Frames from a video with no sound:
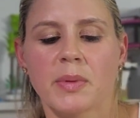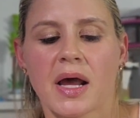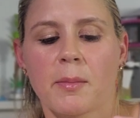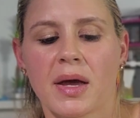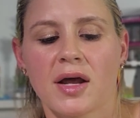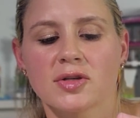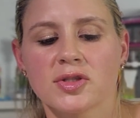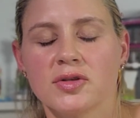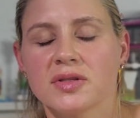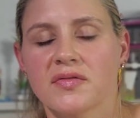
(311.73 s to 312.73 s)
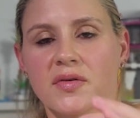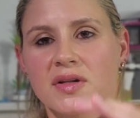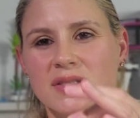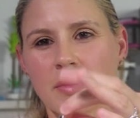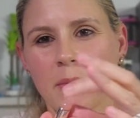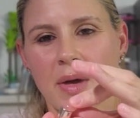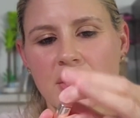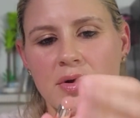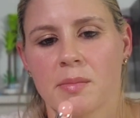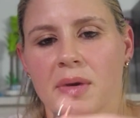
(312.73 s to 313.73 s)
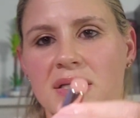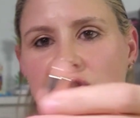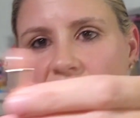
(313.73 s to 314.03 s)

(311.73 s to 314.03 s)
but I might also use it for some of my cream-based